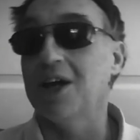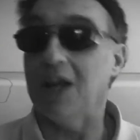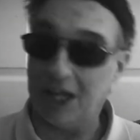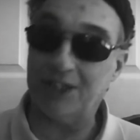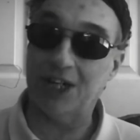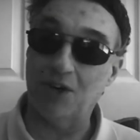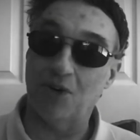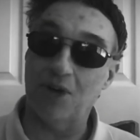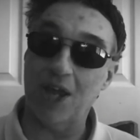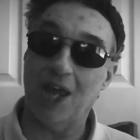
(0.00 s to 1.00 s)
in
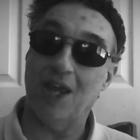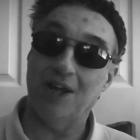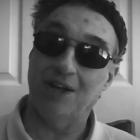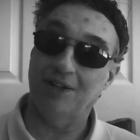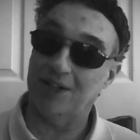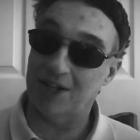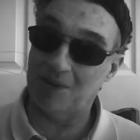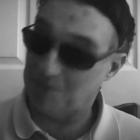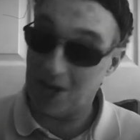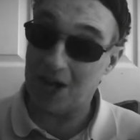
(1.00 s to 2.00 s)
general. And
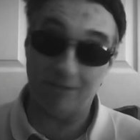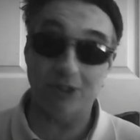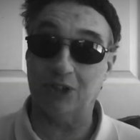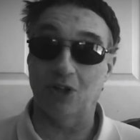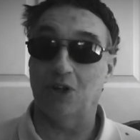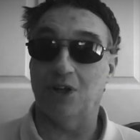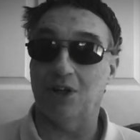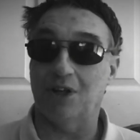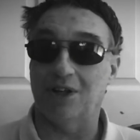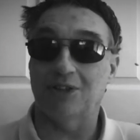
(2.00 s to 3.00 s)
um, yeah, I'm just going
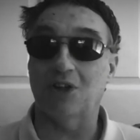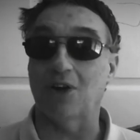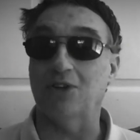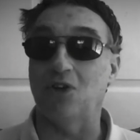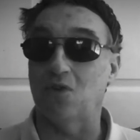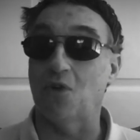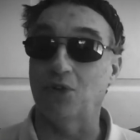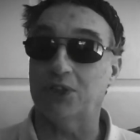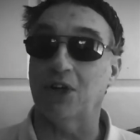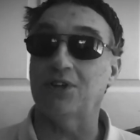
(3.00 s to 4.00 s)
to talk to you
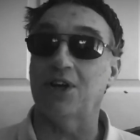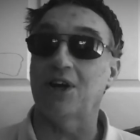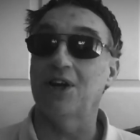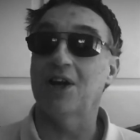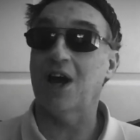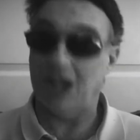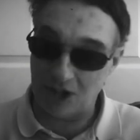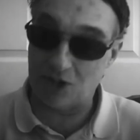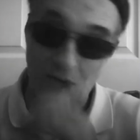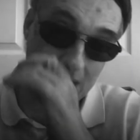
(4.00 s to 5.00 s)
folks out there. How are you doing